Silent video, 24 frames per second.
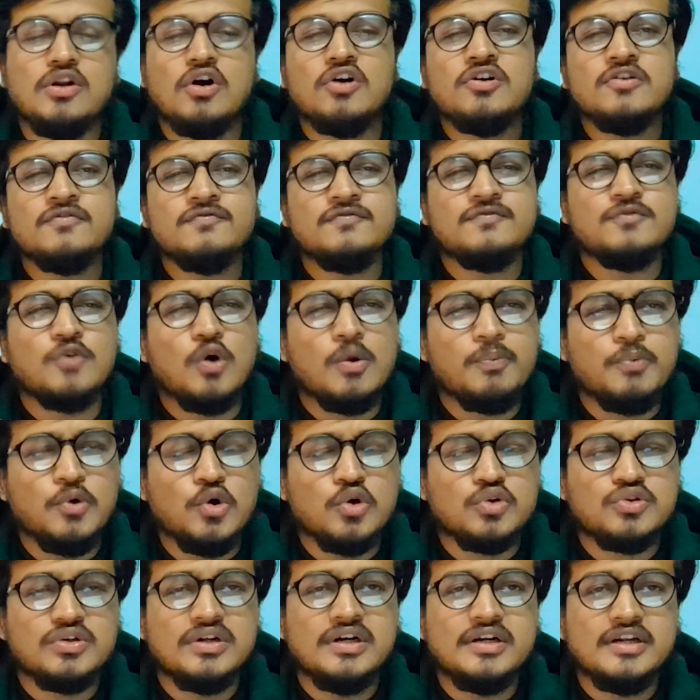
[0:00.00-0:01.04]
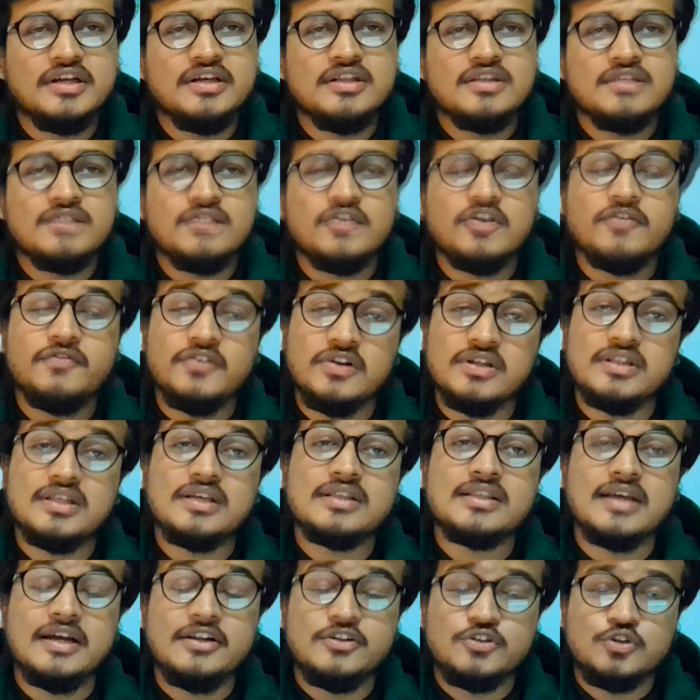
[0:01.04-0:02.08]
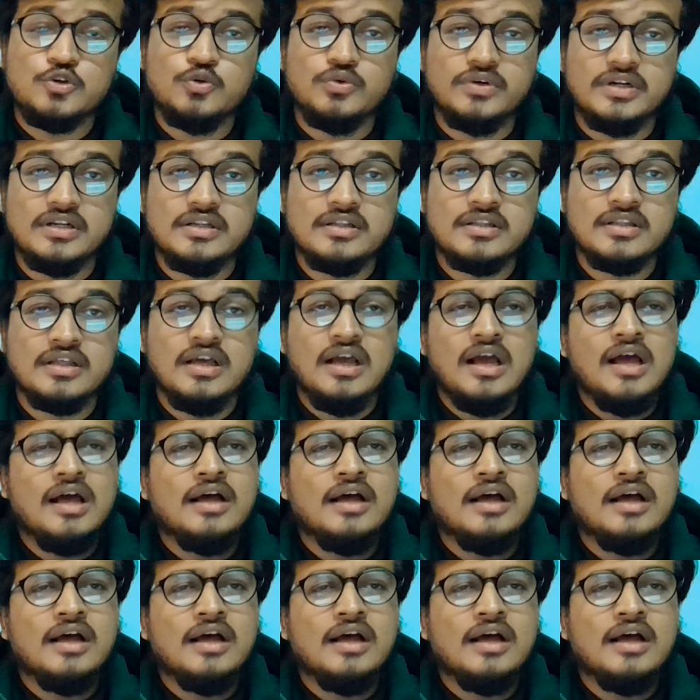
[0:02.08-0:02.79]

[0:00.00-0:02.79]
lot of opportunities for a Forensic Science students.